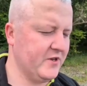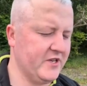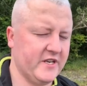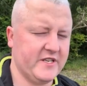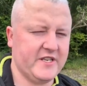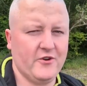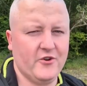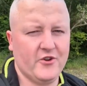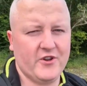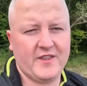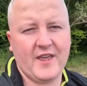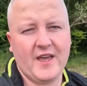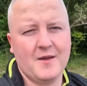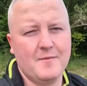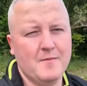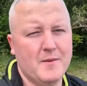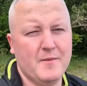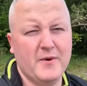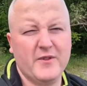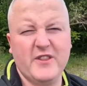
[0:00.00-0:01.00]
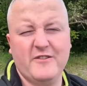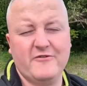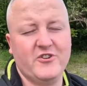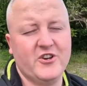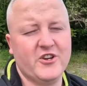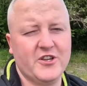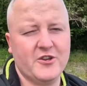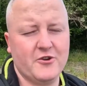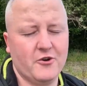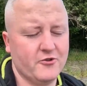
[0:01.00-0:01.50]
As I say all the time, I'm only
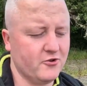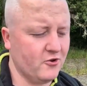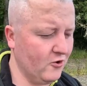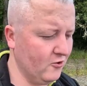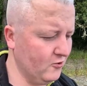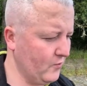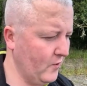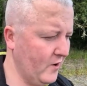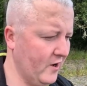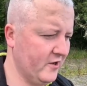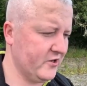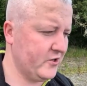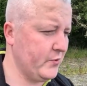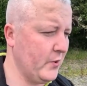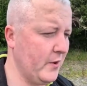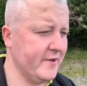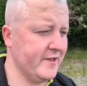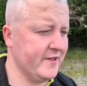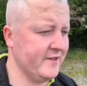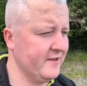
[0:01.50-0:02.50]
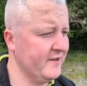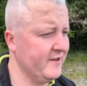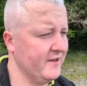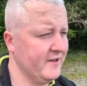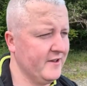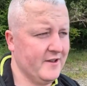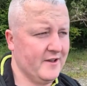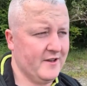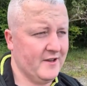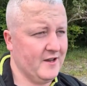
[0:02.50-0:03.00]
really going cold water swimming.
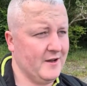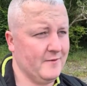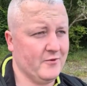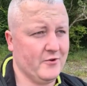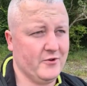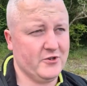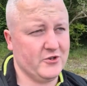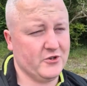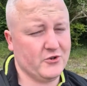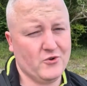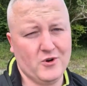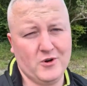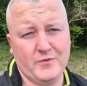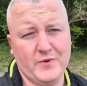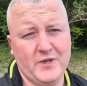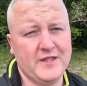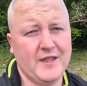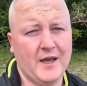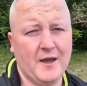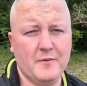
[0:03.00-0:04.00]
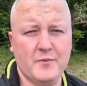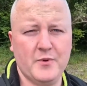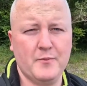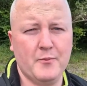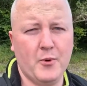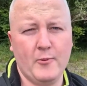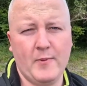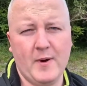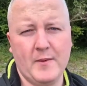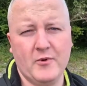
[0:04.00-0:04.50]
I'm going to just go a wee dip,
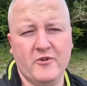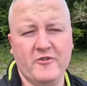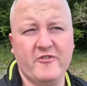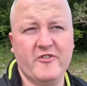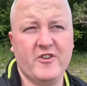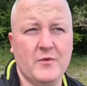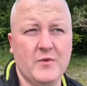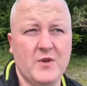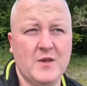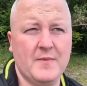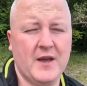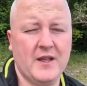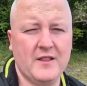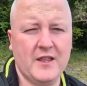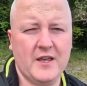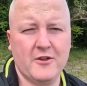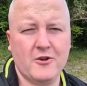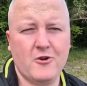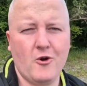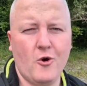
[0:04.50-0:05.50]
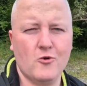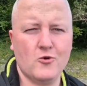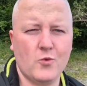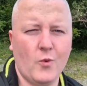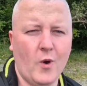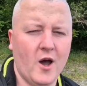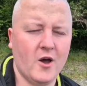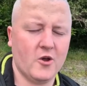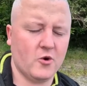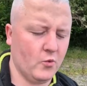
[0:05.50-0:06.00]
bob about for a wee bit, let the cold
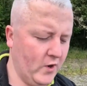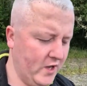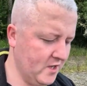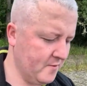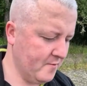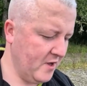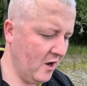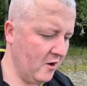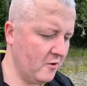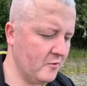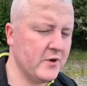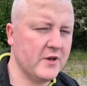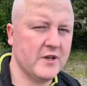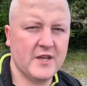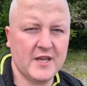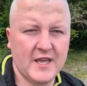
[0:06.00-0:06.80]
water wake me up.